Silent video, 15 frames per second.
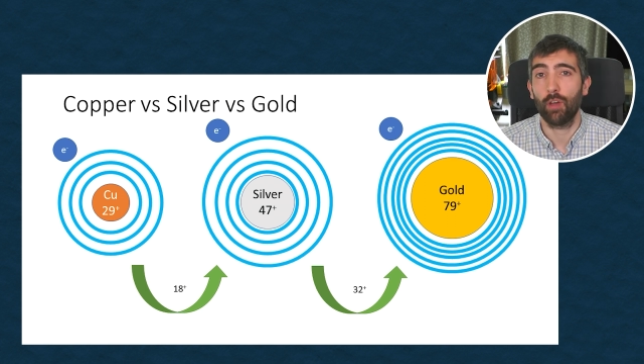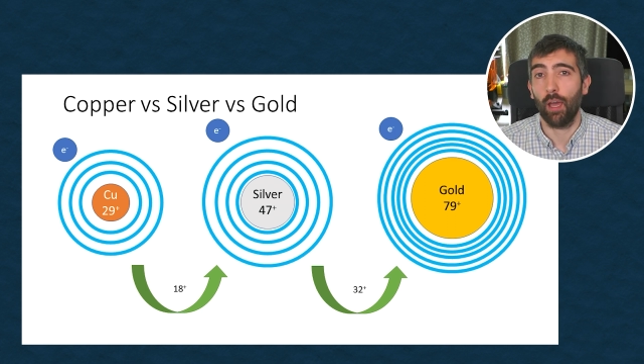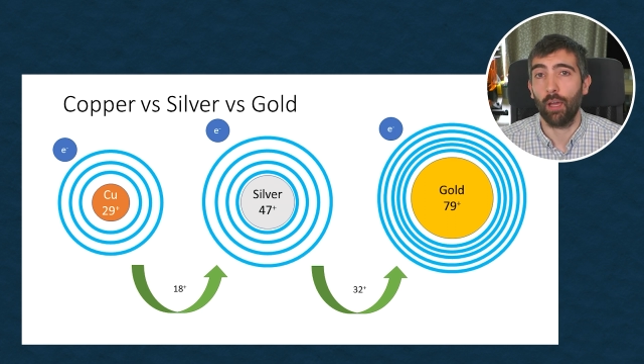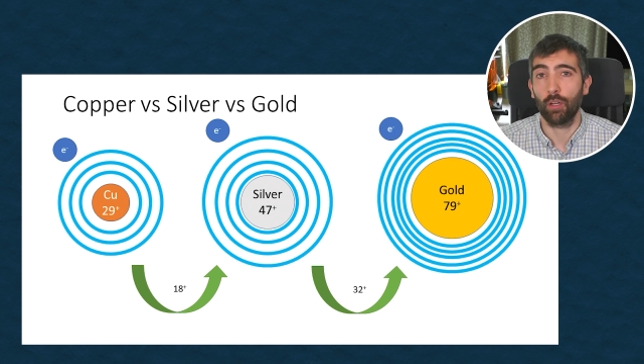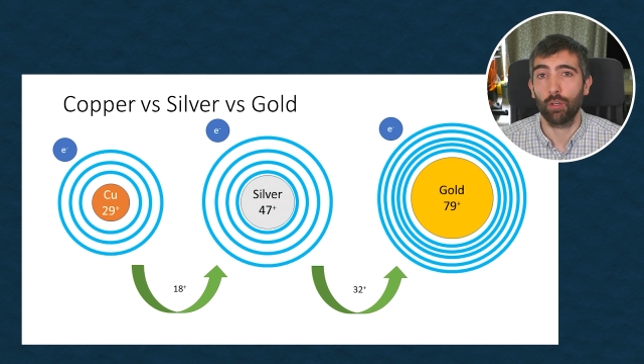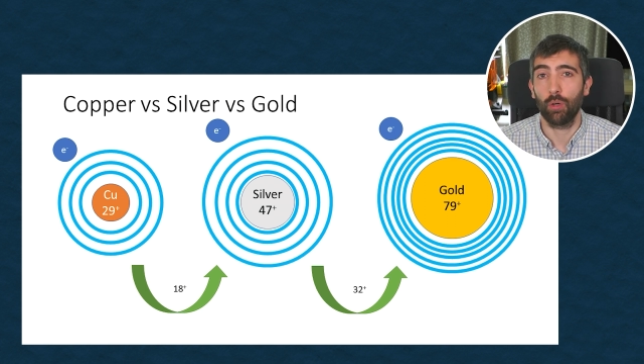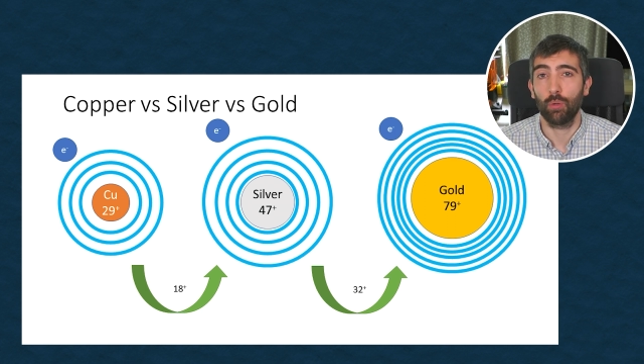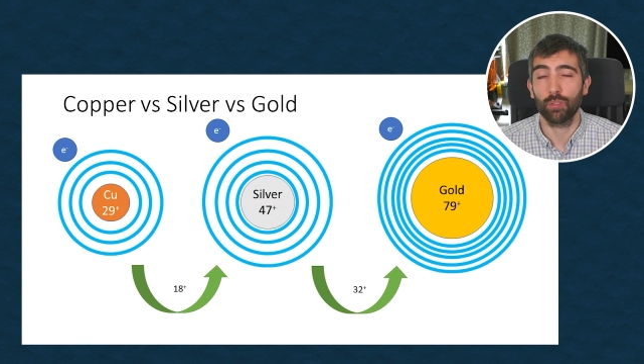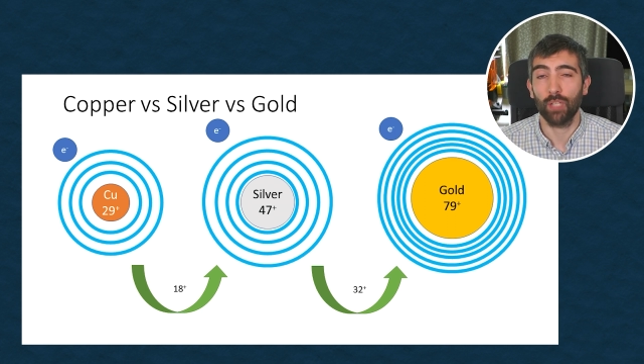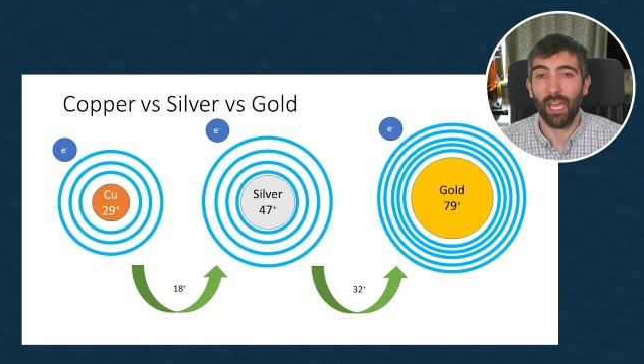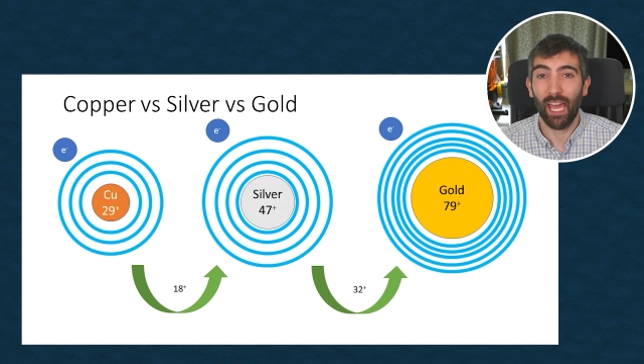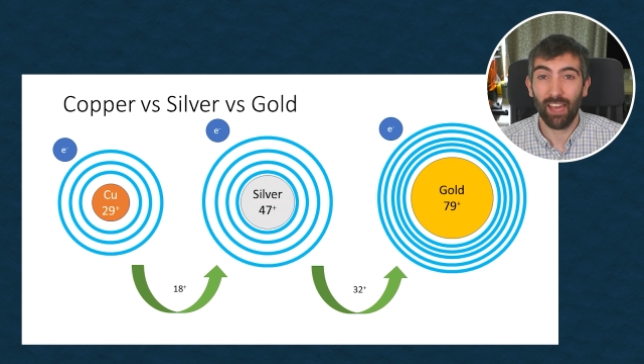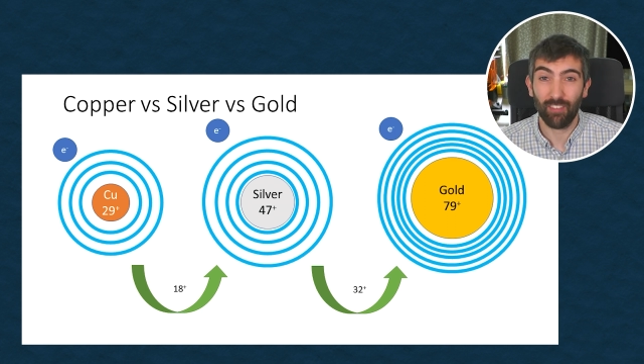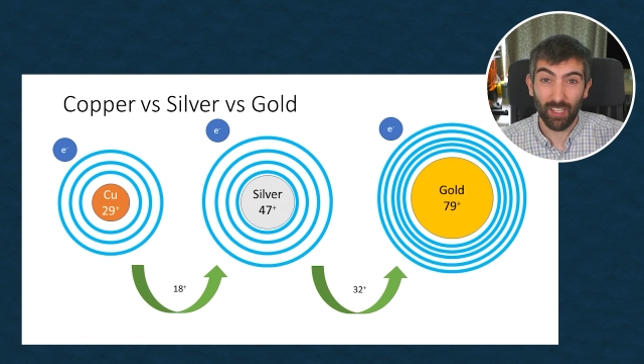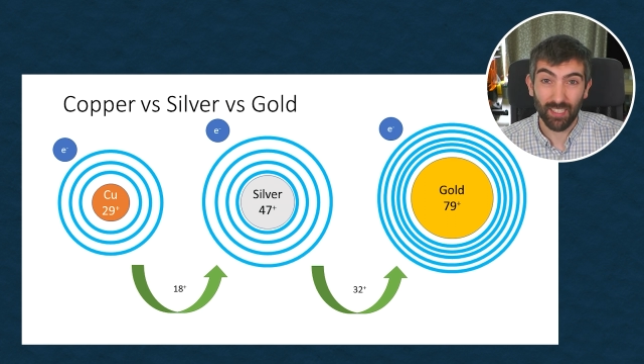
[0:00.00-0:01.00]
and gold
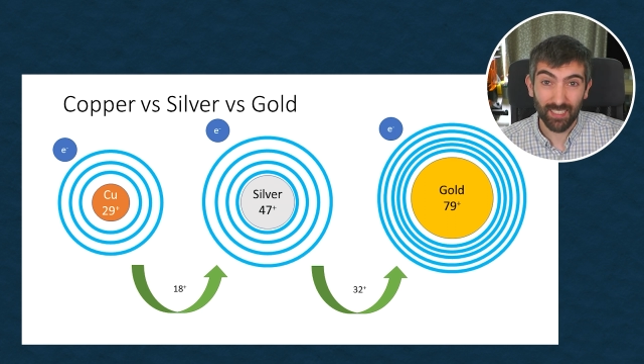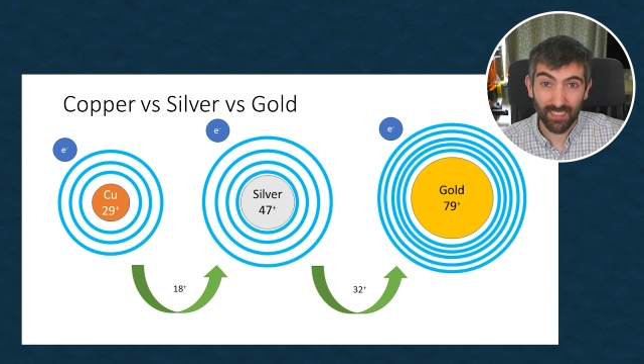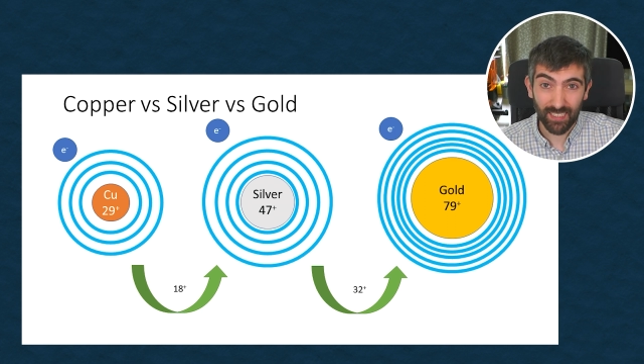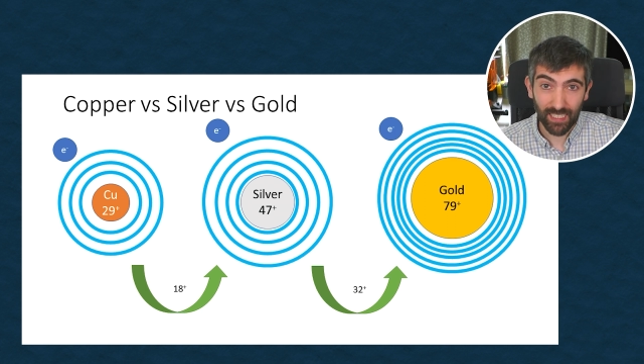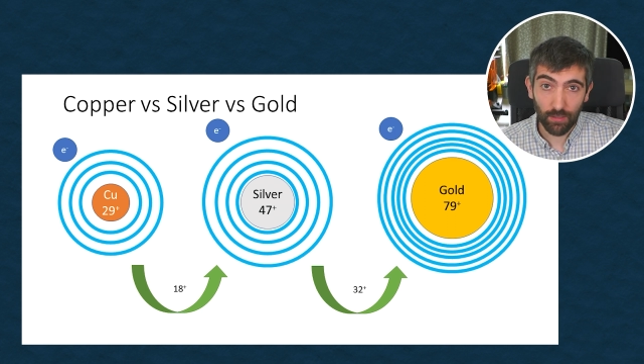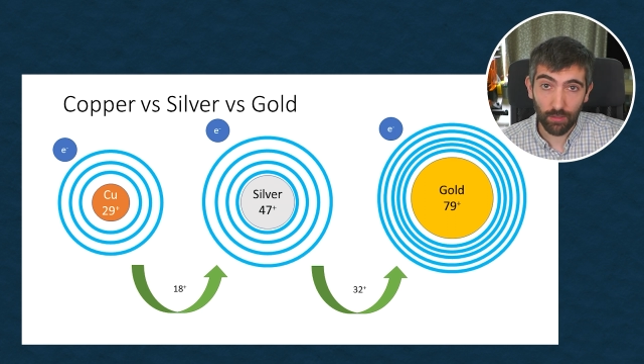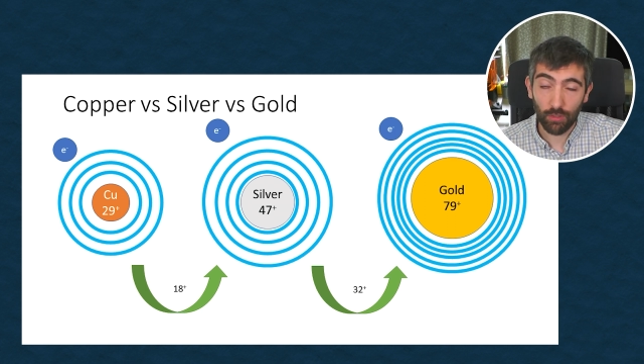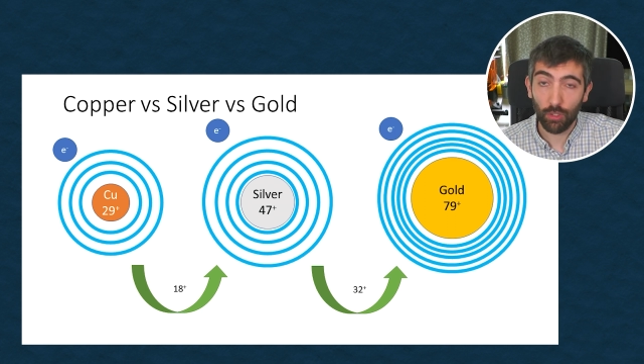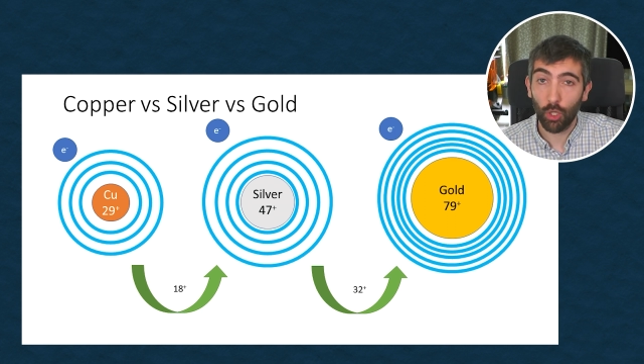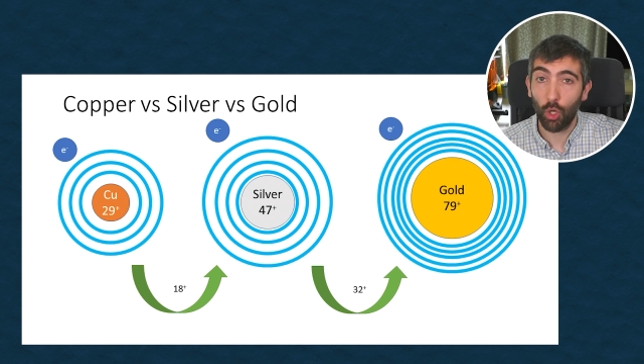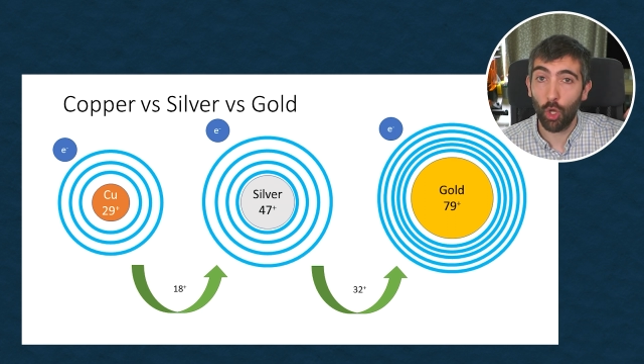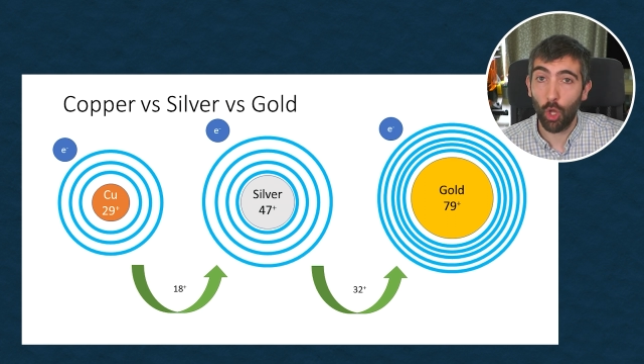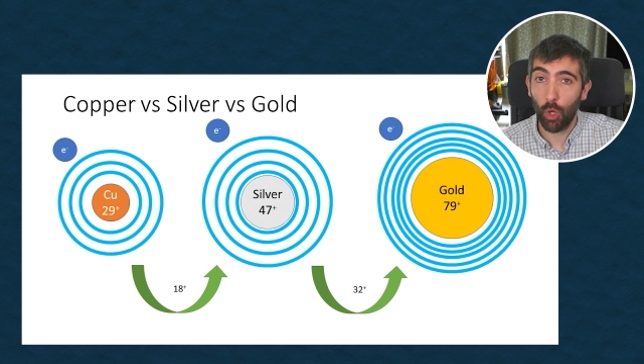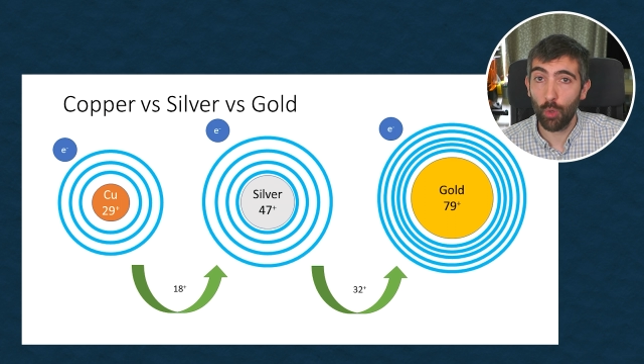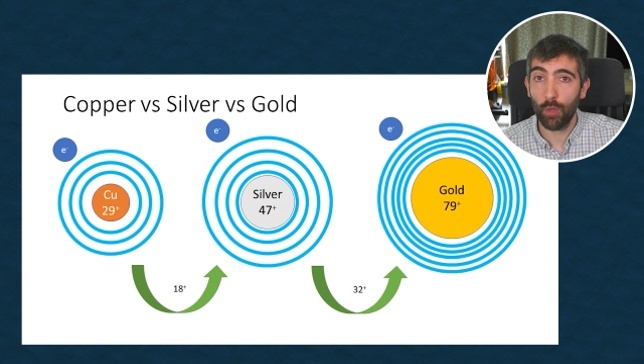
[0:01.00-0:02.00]
have a single
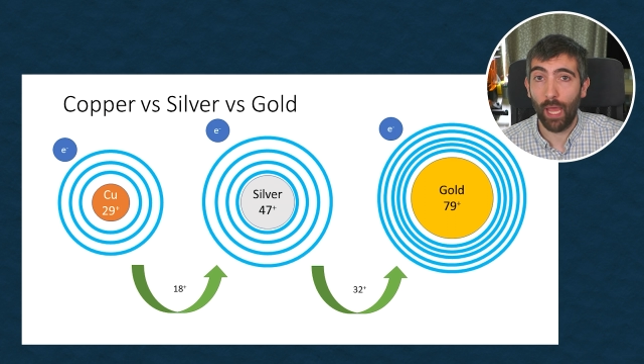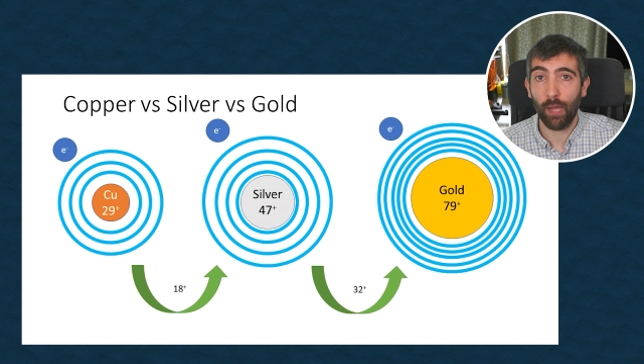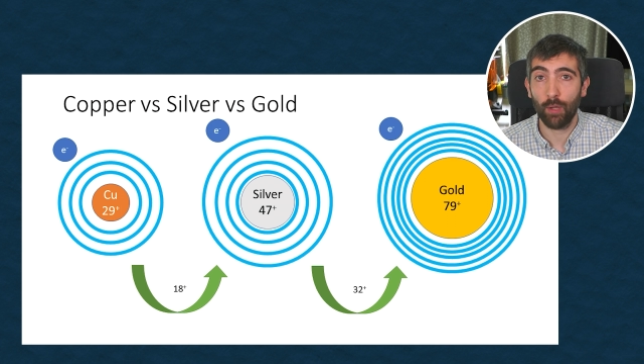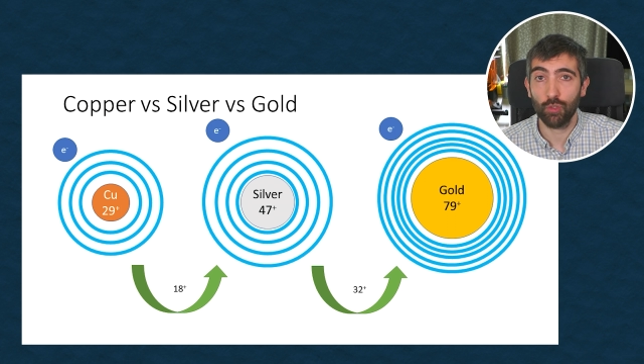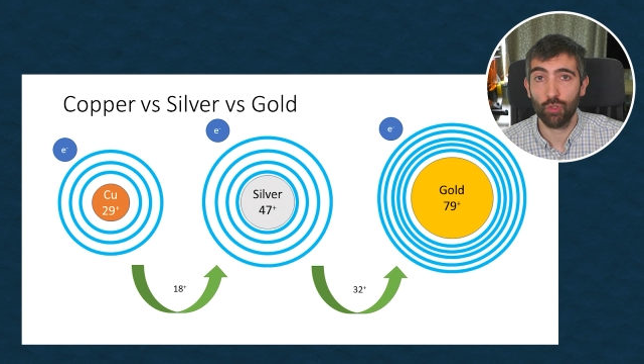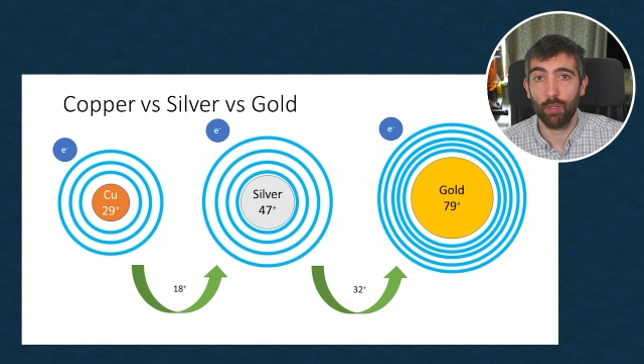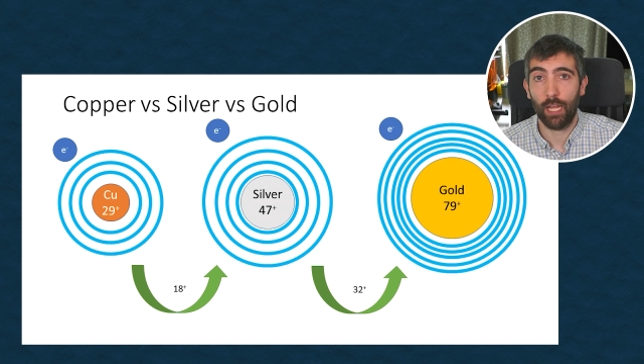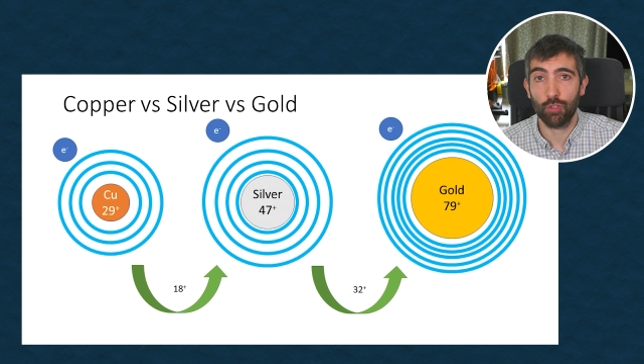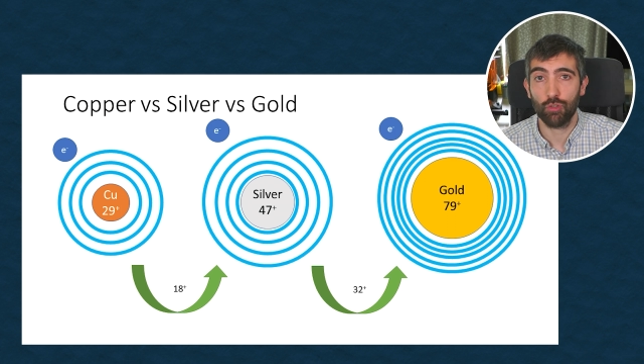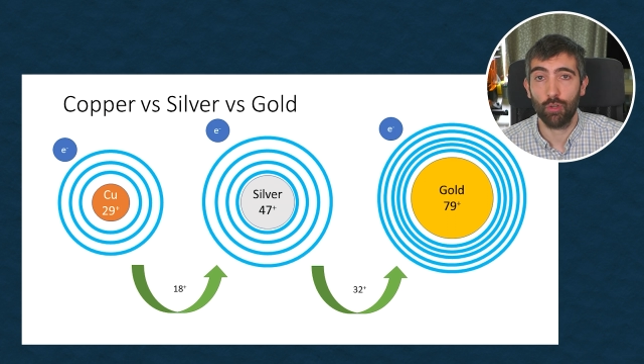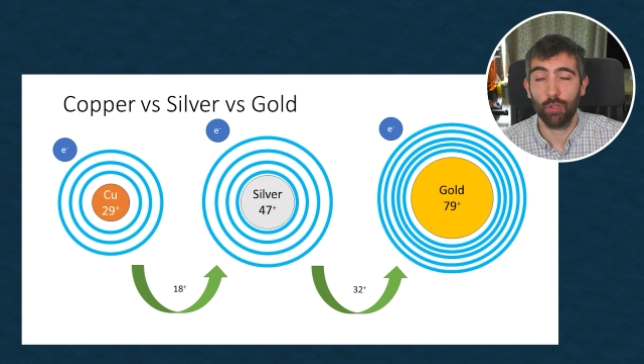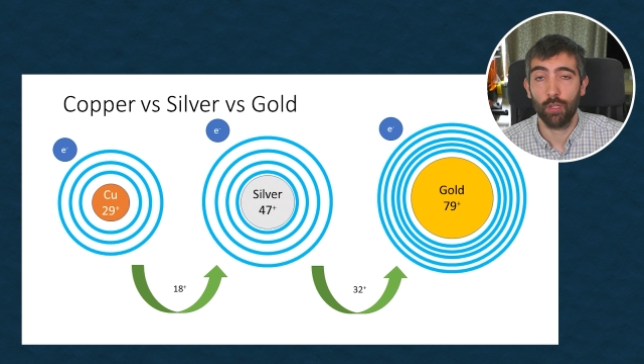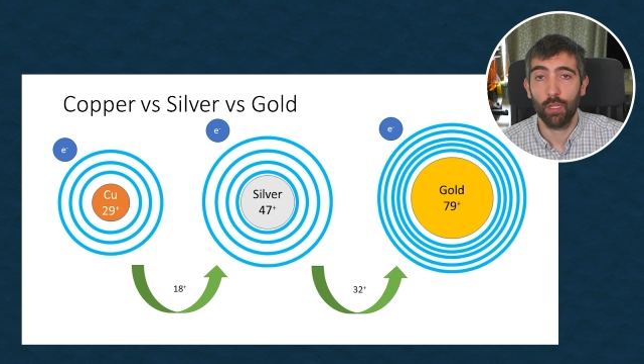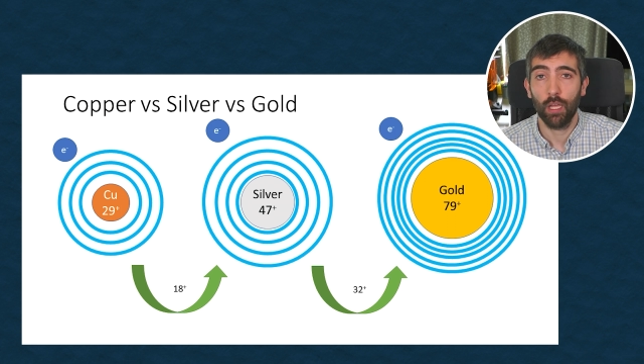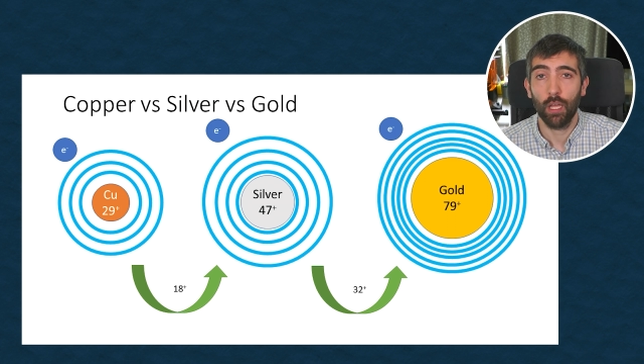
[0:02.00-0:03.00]
lone outer electron,